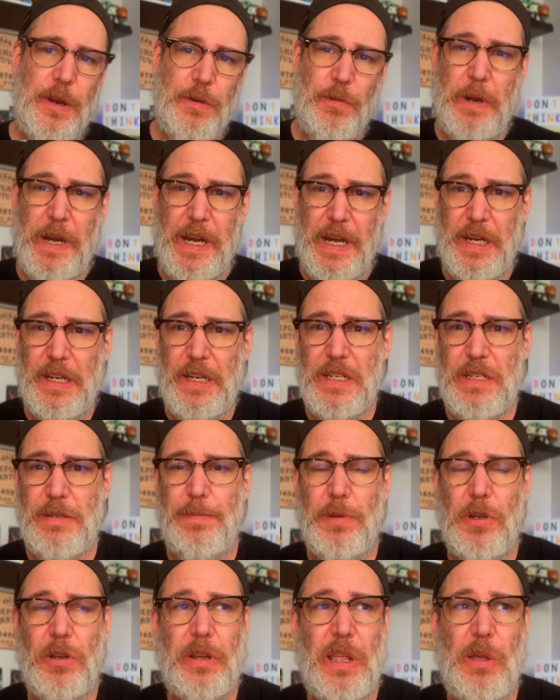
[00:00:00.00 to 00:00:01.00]
reading this
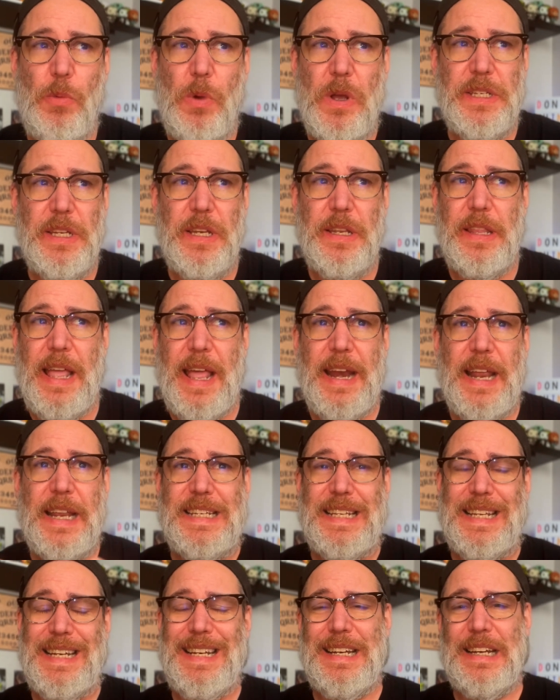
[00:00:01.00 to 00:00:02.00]
book. It wasn't that I
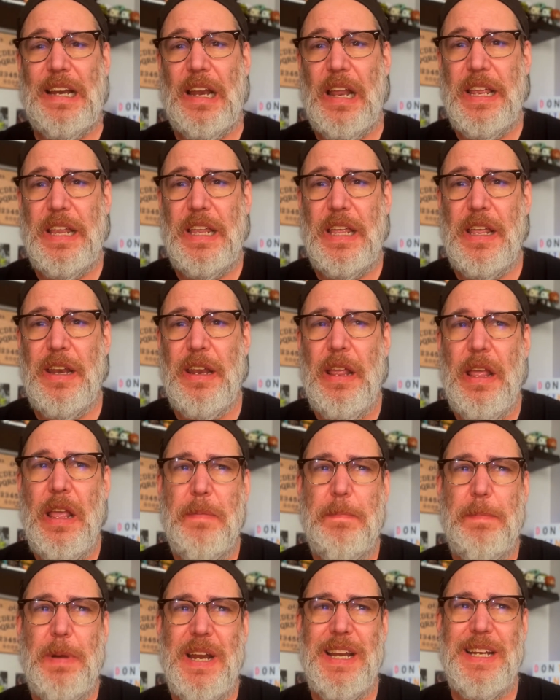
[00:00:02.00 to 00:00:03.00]
didn't like it,
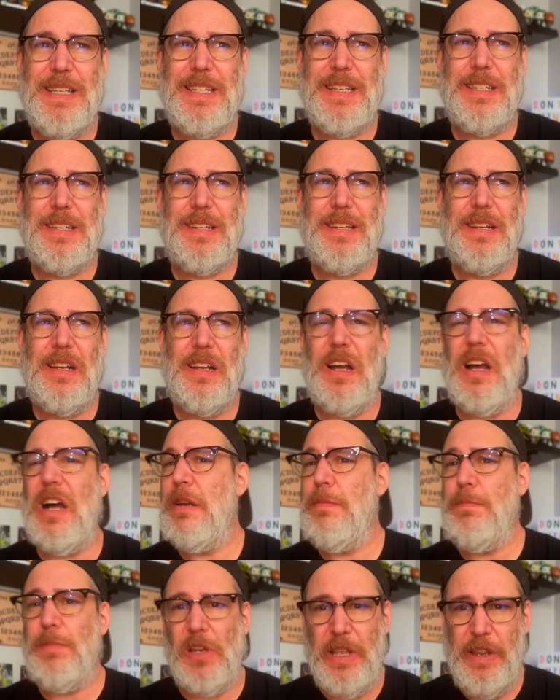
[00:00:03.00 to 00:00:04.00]
but it's
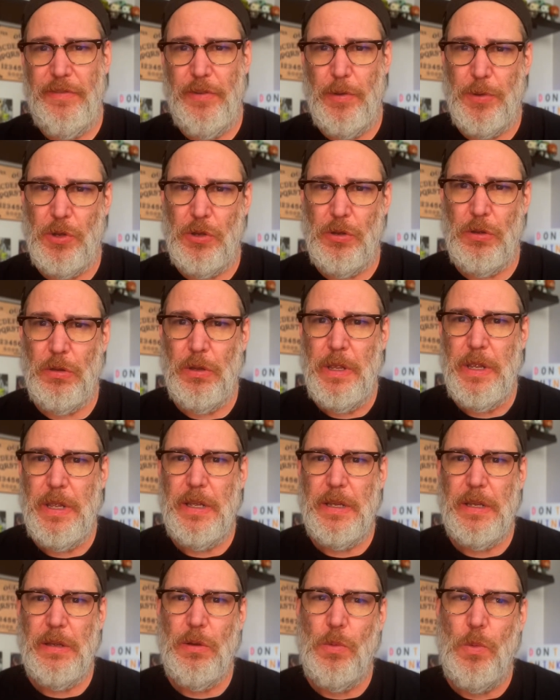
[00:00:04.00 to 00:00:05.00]
unbelievable
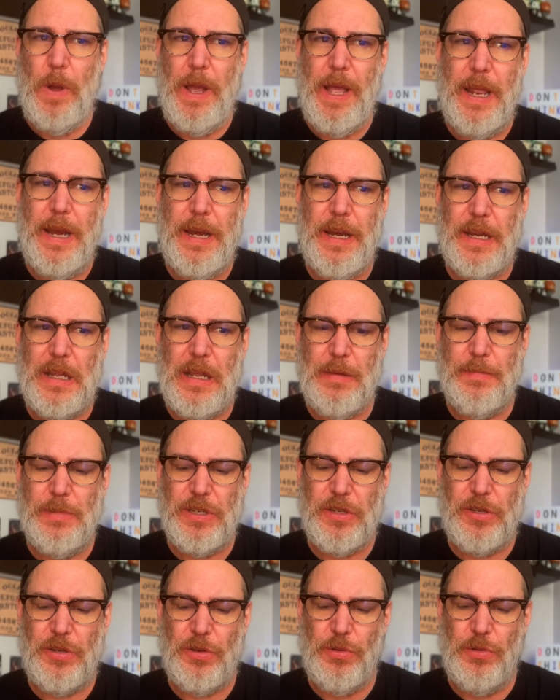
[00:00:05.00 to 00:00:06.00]
when it comes
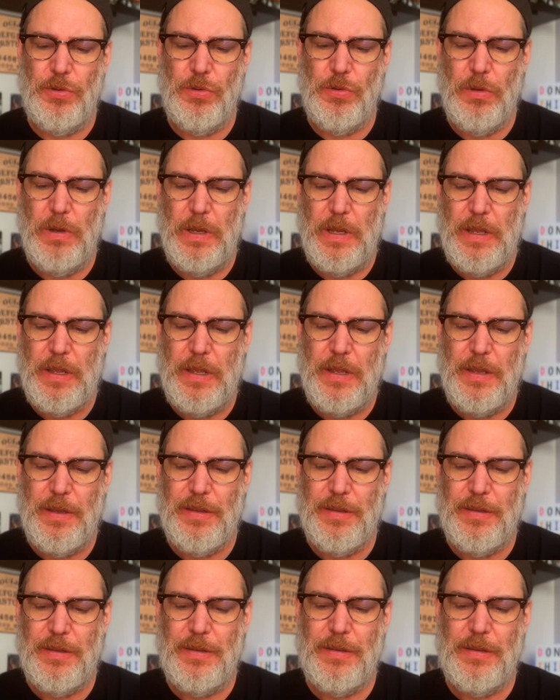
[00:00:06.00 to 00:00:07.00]
to
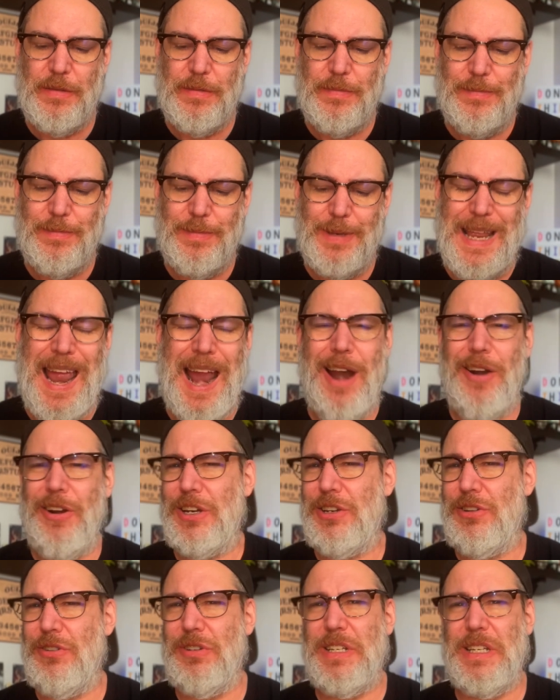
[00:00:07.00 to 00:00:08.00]

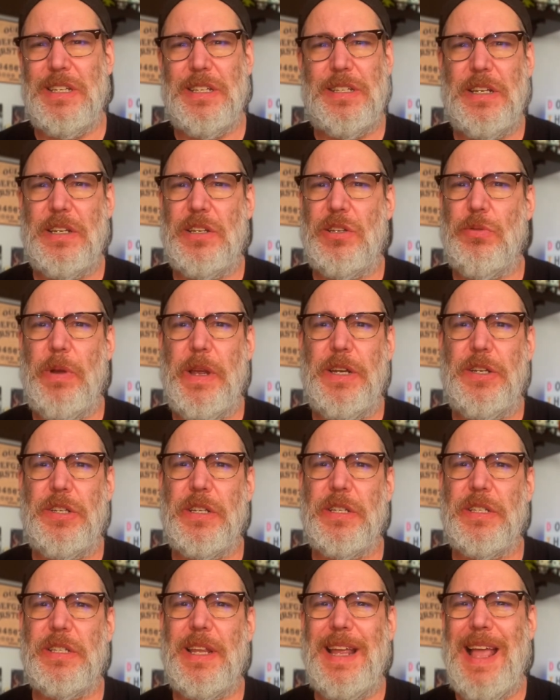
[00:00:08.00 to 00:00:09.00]
characters and
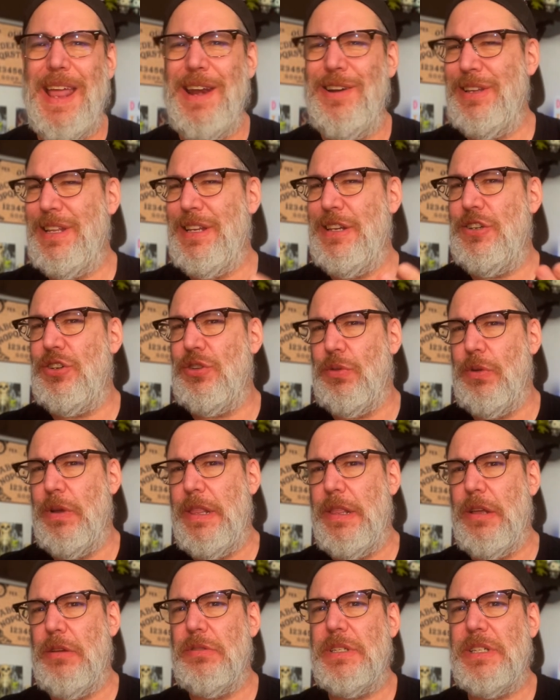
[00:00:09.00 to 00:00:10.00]
situations. Like, I don't enjoy
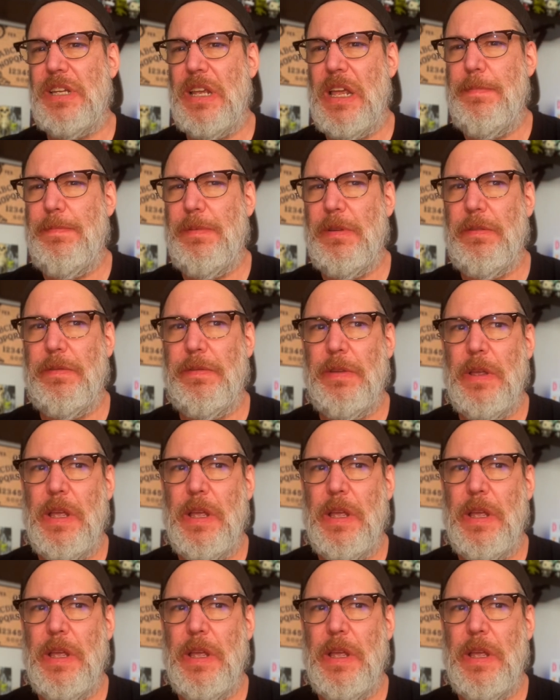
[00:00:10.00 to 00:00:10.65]
those type of